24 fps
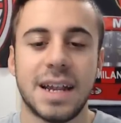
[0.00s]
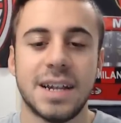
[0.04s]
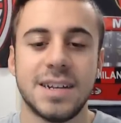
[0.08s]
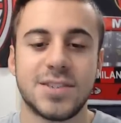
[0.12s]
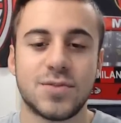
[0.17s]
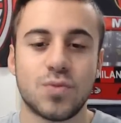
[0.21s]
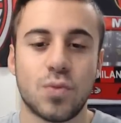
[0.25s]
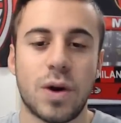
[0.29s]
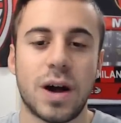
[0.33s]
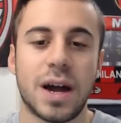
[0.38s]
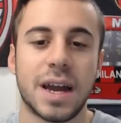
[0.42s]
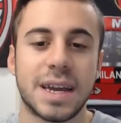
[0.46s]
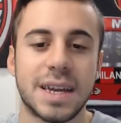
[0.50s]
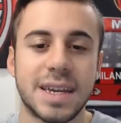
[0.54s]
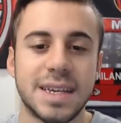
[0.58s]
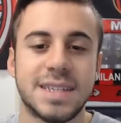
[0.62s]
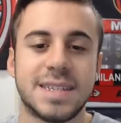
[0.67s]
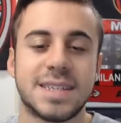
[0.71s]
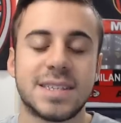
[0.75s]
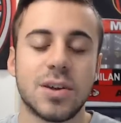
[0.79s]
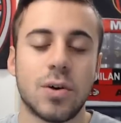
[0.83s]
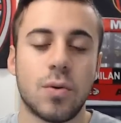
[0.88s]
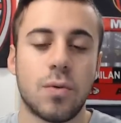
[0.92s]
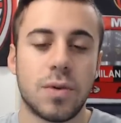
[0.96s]
And that is
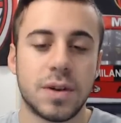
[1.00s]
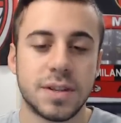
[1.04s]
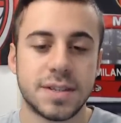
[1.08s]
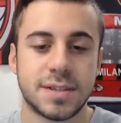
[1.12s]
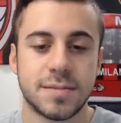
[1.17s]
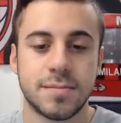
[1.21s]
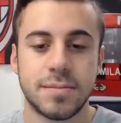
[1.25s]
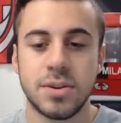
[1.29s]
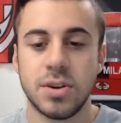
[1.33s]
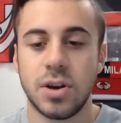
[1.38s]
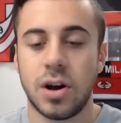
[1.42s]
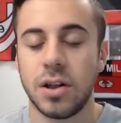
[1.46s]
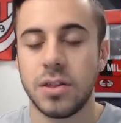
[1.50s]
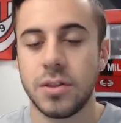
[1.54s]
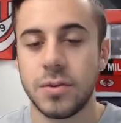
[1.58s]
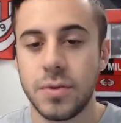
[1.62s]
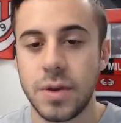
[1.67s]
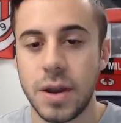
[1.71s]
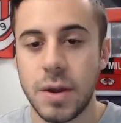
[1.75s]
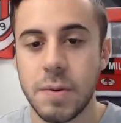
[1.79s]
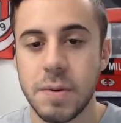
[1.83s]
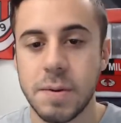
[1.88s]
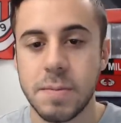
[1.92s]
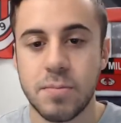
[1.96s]
why he still wants to be
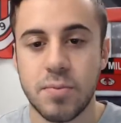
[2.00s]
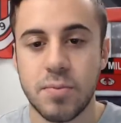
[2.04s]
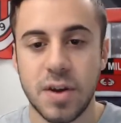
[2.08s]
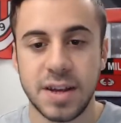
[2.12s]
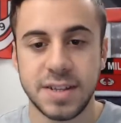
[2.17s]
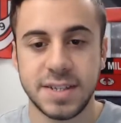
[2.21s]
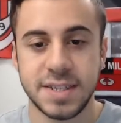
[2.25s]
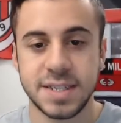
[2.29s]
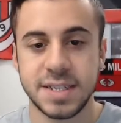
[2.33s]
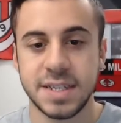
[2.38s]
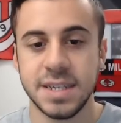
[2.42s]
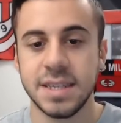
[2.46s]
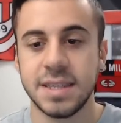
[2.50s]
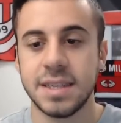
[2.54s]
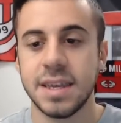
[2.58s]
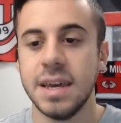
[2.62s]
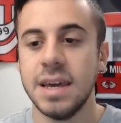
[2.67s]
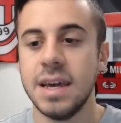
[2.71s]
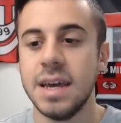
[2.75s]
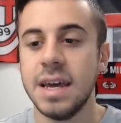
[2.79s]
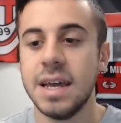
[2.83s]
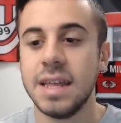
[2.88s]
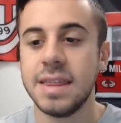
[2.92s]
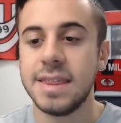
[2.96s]
honorary president.